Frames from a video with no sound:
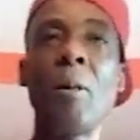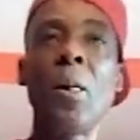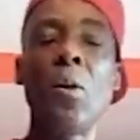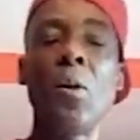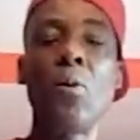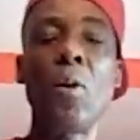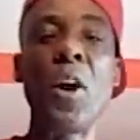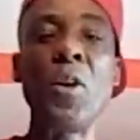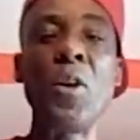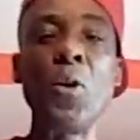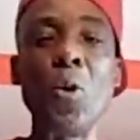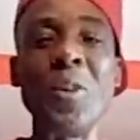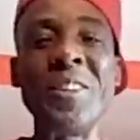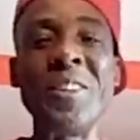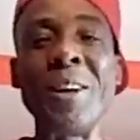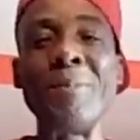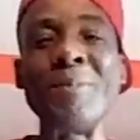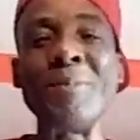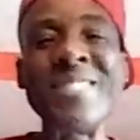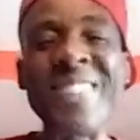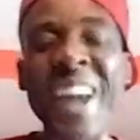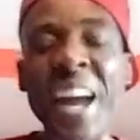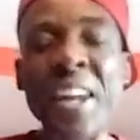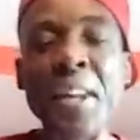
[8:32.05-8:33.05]
why you
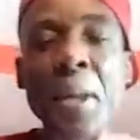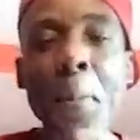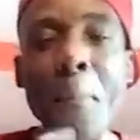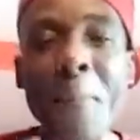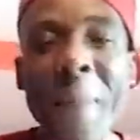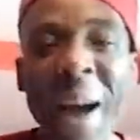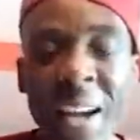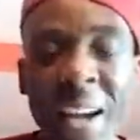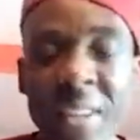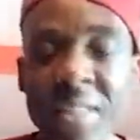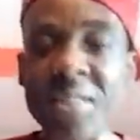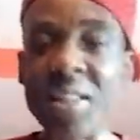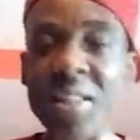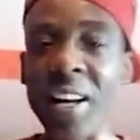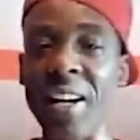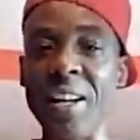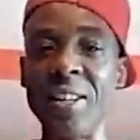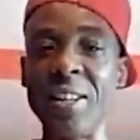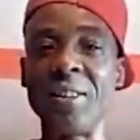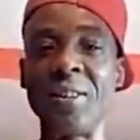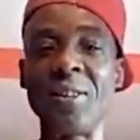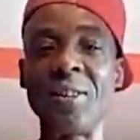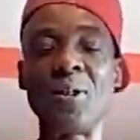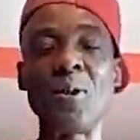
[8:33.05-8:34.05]
name Danny
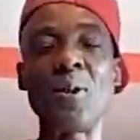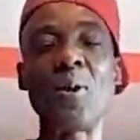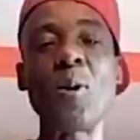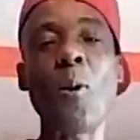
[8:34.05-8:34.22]
Banton